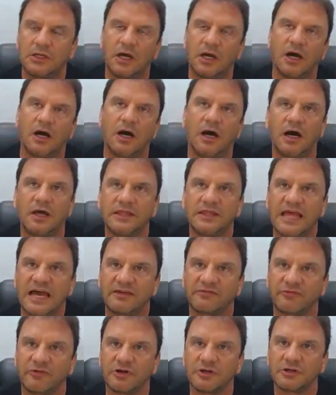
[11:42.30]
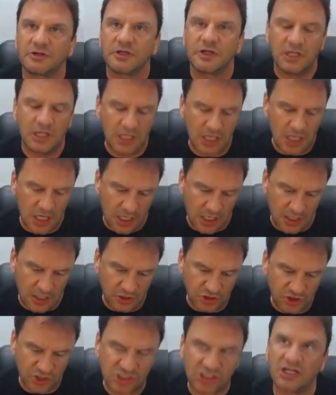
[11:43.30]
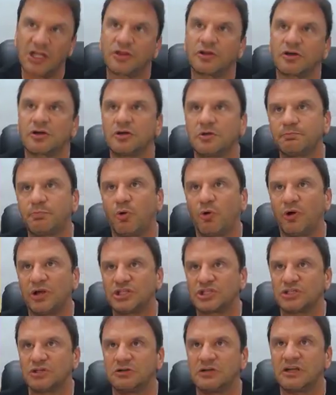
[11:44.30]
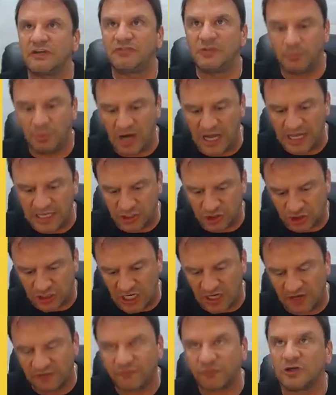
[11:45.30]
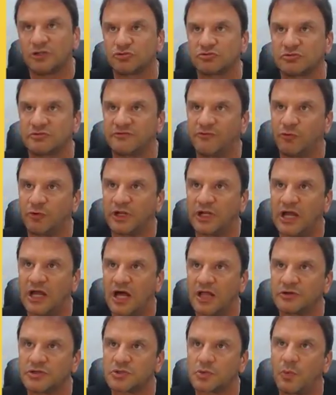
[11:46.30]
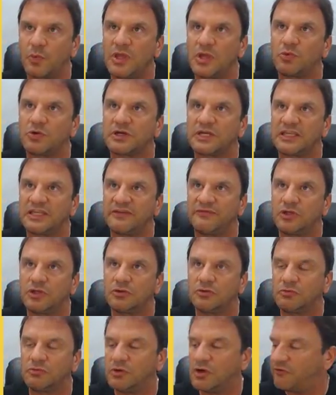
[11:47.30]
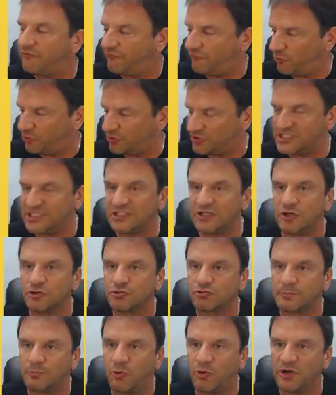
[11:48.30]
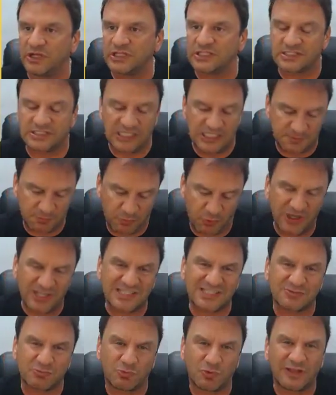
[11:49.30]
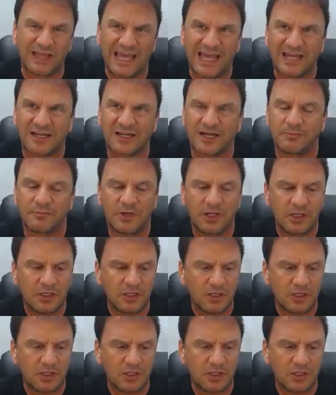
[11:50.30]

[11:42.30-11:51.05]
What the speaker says: on that front. Just another good point too, if you buy a share for $140, we will give you 1,400 points. These points will add up